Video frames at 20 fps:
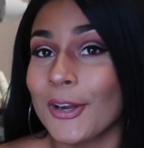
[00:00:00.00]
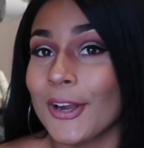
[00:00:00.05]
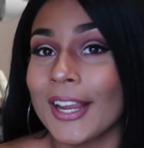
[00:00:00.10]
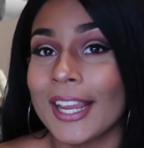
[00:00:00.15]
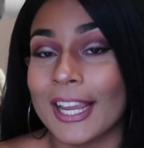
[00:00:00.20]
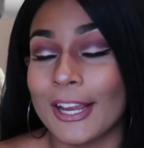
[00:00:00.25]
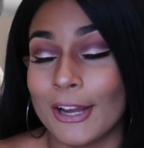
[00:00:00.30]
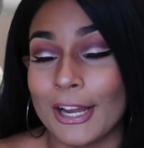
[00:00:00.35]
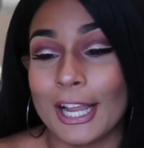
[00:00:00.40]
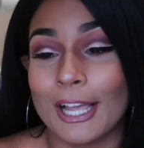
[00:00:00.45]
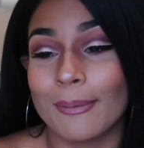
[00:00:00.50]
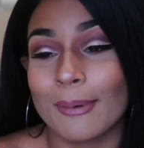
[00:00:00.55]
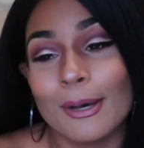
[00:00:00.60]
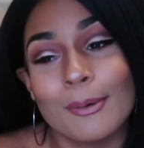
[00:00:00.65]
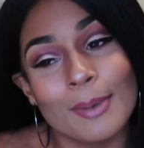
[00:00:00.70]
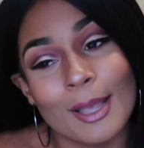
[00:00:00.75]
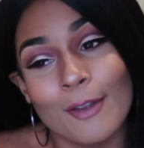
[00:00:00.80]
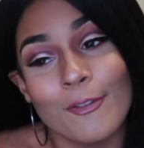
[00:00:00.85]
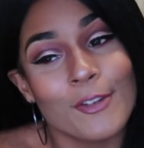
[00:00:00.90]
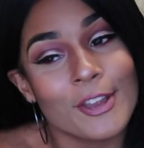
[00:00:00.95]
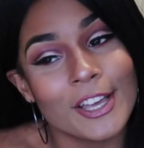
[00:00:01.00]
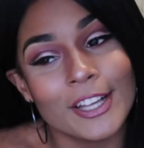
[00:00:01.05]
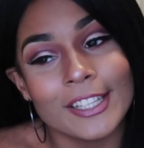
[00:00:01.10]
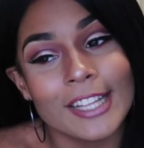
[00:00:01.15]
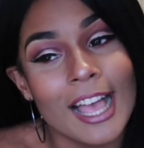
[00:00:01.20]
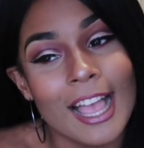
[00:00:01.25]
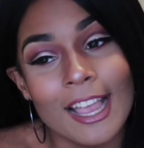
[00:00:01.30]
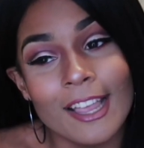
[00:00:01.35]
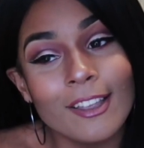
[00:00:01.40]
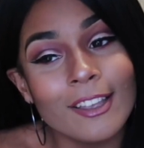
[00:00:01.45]
start hearing about my real
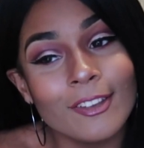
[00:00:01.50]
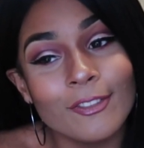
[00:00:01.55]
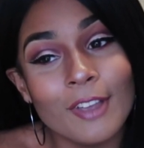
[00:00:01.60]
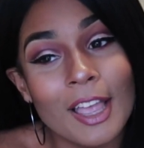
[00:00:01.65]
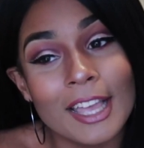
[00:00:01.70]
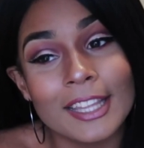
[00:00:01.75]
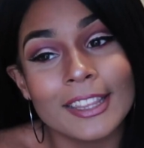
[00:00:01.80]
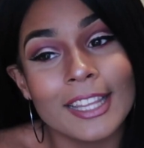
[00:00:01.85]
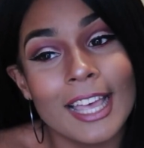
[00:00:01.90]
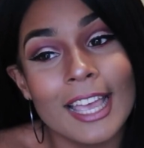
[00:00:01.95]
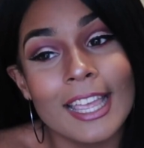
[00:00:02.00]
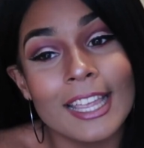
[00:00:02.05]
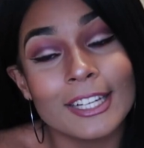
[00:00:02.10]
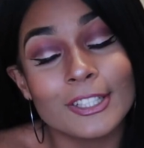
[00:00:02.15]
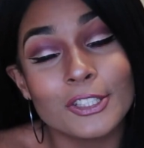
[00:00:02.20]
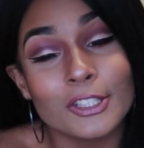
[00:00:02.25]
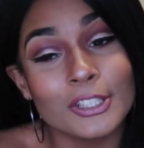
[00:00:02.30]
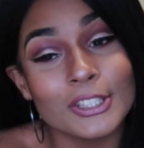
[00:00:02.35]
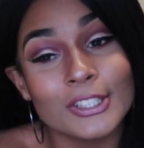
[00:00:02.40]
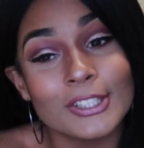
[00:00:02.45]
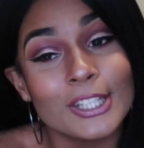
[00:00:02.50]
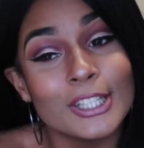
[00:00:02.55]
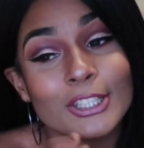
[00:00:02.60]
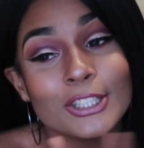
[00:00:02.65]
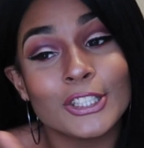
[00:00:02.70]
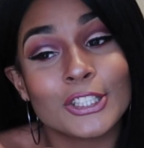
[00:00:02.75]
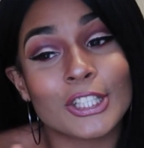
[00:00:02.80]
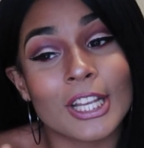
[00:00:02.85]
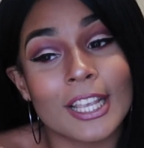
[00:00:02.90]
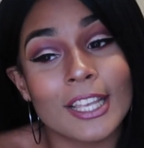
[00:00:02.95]
life and like just
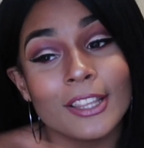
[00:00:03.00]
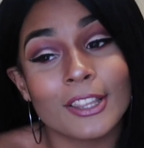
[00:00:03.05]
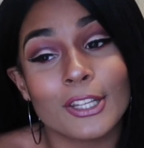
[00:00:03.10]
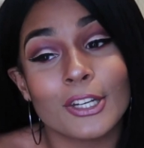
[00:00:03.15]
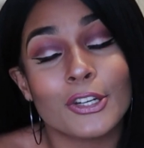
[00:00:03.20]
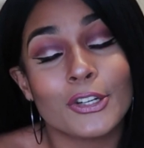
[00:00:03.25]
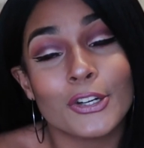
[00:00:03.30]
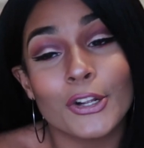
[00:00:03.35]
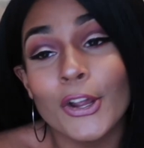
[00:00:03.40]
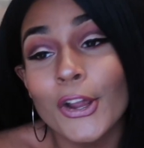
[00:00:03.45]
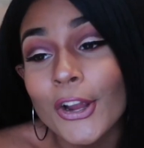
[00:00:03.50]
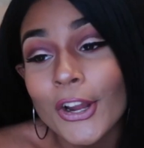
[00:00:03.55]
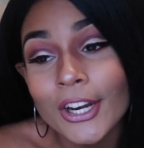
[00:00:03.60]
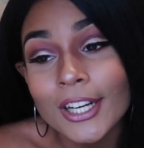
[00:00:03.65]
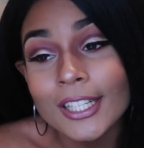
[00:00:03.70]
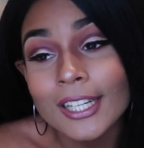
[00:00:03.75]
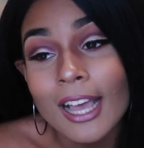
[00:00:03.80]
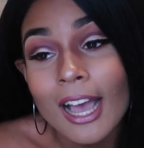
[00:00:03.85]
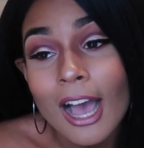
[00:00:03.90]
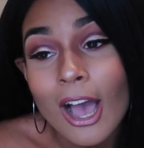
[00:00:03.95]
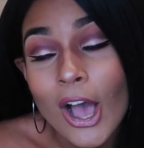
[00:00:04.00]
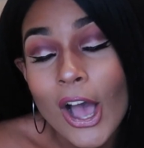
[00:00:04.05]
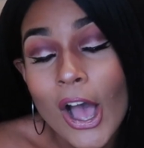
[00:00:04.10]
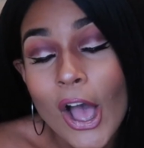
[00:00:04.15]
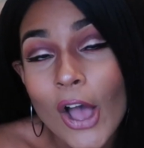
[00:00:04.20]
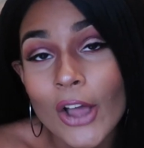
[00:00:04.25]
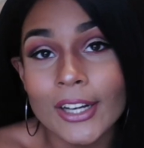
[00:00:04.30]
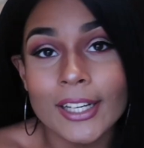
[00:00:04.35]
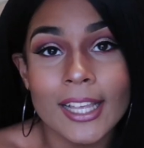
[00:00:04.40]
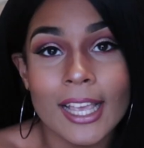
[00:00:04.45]
the shit, the dirt
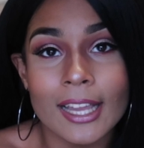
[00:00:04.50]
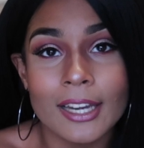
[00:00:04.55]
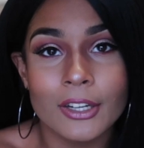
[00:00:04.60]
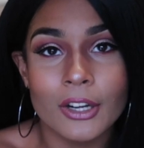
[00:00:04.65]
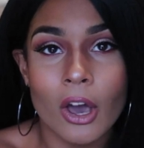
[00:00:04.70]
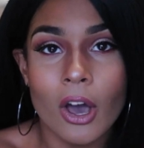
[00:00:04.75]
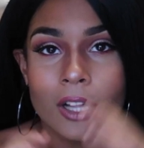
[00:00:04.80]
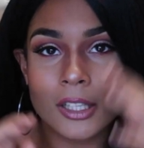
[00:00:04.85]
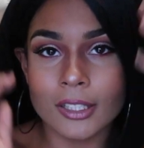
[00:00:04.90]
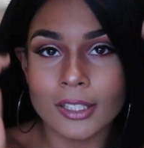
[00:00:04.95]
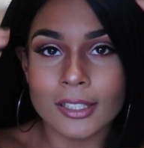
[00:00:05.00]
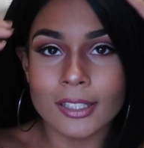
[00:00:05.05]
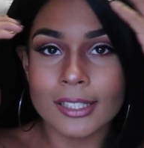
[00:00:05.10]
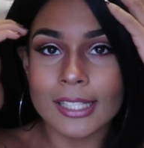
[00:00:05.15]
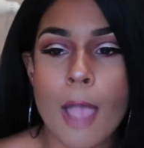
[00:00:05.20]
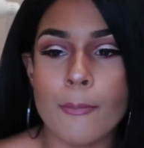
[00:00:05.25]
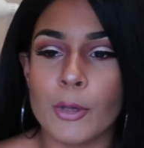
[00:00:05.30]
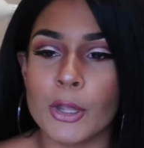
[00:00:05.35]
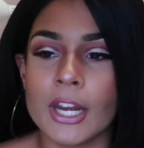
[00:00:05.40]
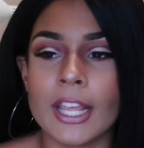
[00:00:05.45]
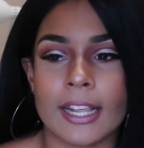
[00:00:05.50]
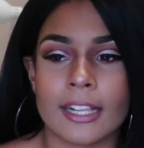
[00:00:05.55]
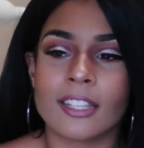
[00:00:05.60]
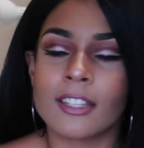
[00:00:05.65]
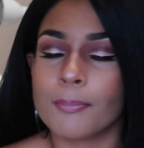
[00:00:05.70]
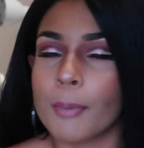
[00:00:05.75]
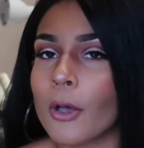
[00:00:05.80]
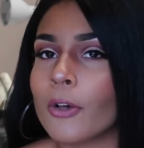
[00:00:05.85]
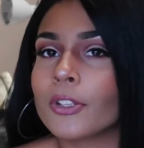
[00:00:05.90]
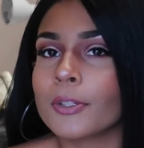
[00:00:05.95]
on Kendollarz, I'm gonna
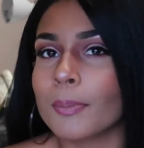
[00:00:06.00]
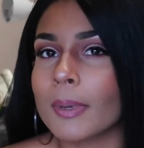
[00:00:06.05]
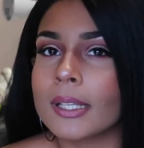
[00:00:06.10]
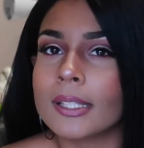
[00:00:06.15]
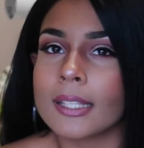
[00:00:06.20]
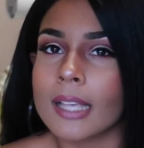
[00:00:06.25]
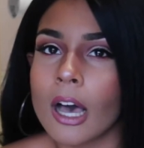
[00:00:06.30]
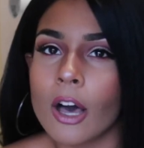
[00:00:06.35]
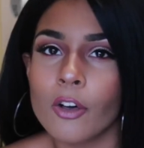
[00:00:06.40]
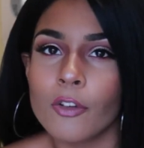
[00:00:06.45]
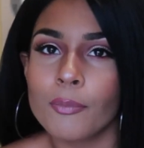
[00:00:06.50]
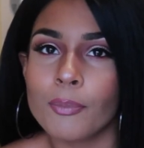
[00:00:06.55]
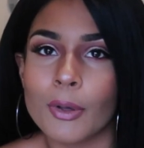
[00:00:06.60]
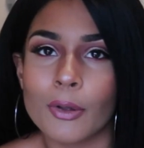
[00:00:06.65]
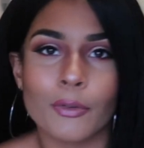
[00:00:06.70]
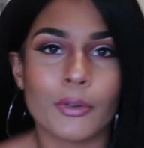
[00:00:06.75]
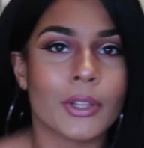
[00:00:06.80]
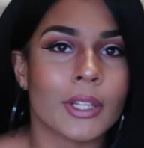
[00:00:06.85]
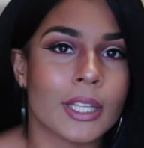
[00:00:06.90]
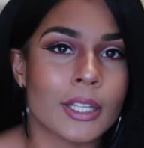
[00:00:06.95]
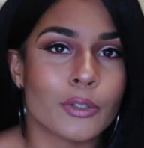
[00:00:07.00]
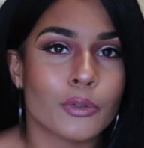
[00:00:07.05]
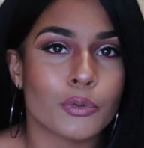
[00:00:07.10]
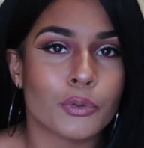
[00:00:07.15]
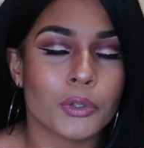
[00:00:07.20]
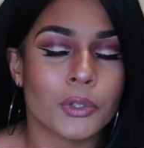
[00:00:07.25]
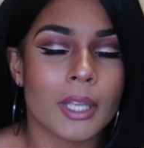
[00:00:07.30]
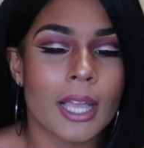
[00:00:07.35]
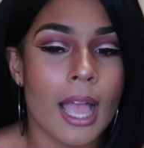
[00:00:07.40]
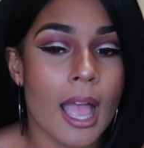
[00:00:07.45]
expose myself, but really and
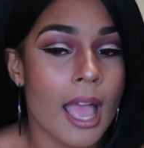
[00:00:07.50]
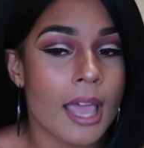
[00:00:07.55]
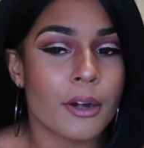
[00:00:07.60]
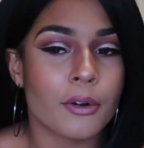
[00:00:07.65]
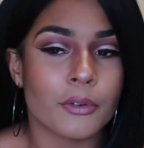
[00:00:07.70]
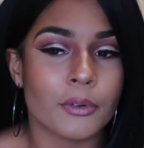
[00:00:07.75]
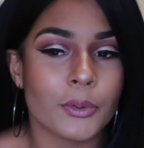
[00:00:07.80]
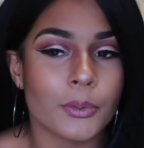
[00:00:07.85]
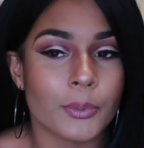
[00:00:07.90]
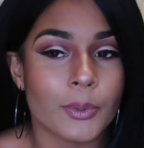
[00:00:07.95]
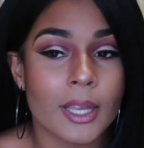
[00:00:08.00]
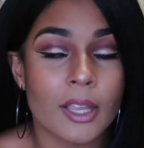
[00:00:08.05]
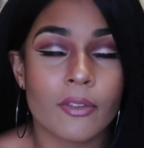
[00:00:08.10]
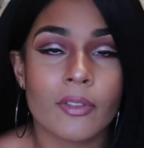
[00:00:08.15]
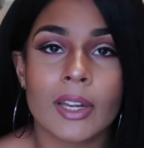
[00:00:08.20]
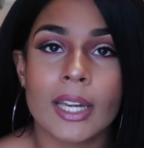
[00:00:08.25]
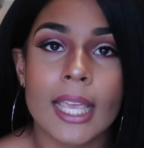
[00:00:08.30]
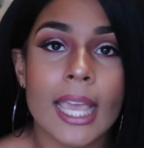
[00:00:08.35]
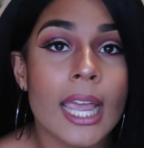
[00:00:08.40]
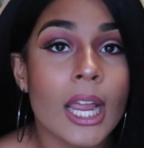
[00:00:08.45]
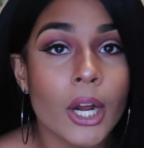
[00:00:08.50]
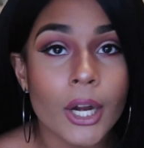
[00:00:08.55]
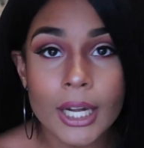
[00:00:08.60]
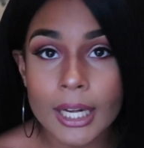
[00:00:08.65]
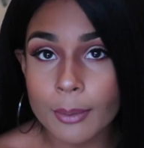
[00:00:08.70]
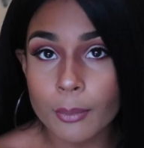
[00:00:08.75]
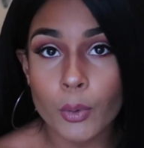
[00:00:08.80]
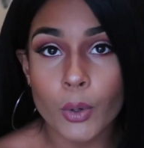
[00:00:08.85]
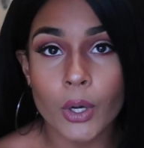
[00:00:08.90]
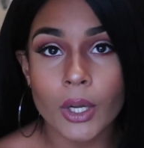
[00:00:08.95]
truly I don't even care
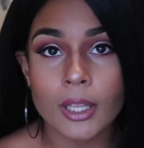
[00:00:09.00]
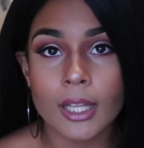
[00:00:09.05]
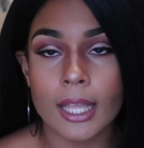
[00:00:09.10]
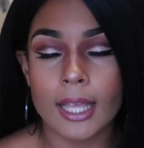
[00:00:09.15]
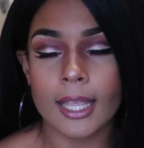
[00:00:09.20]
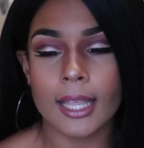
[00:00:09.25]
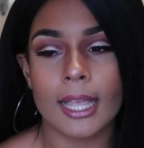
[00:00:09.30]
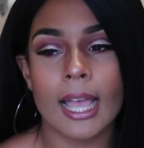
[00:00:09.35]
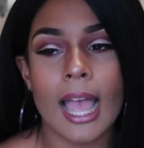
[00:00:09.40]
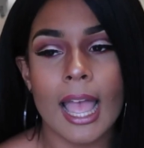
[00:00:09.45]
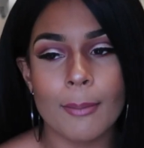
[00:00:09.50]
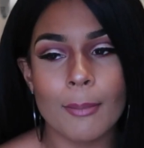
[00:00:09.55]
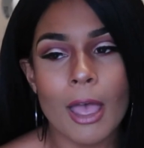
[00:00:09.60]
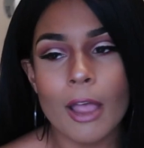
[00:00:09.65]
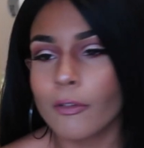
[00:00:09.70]
anymore. Like I'm